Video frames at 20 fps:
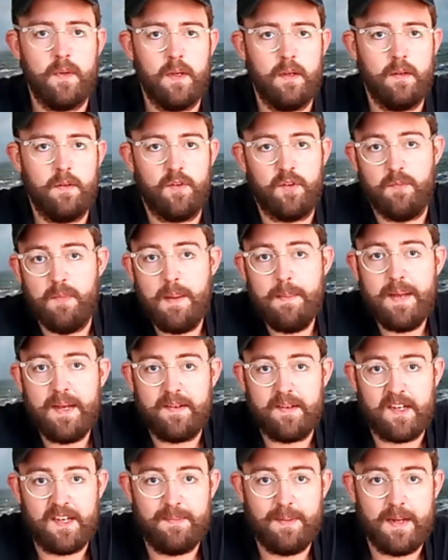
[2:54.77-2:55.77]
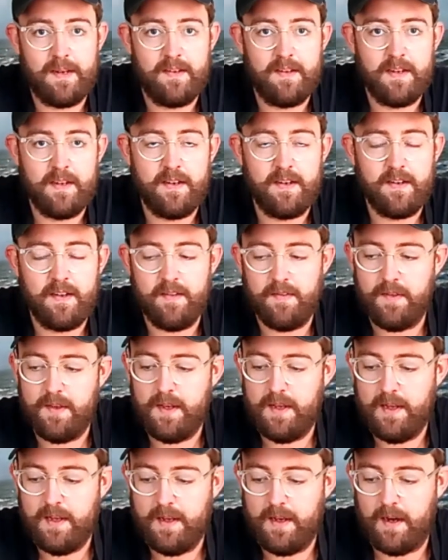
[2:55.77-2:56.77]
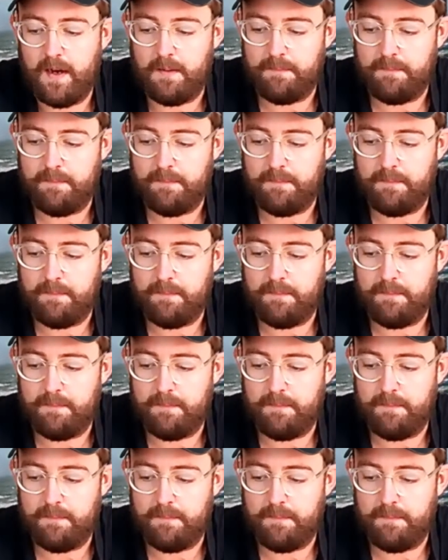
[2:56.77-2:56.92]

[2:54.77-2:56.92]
So maybe as expected, the